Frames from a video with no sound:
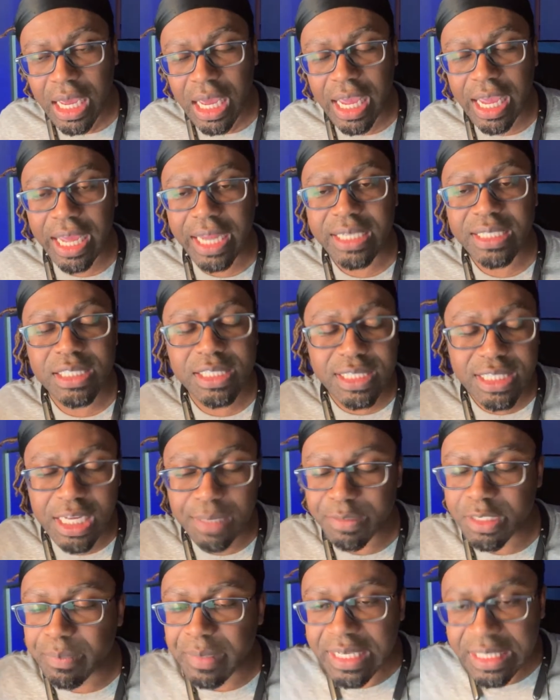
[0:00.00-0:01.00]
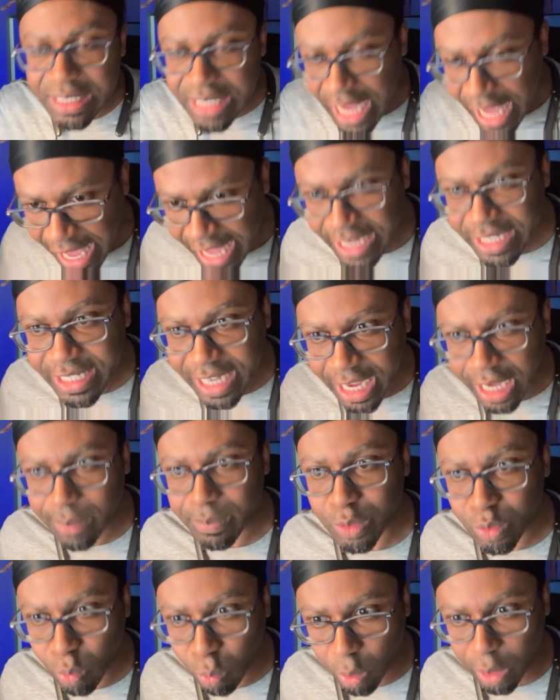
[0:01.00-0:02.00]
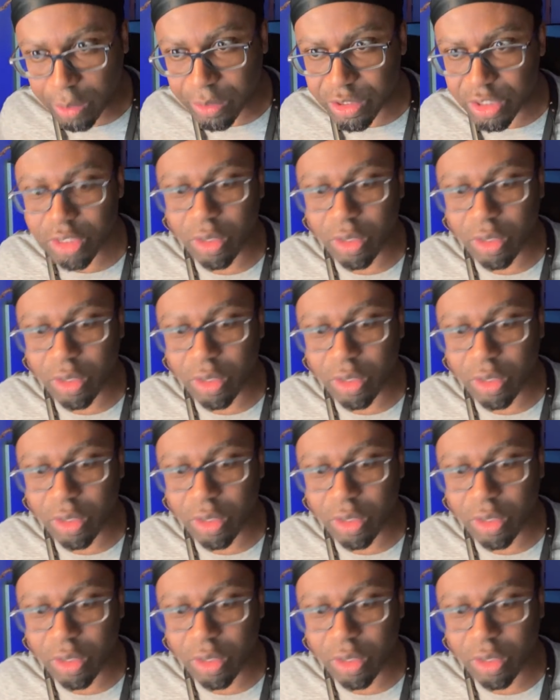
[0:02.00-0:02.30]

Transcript: it seems to be 10 times worse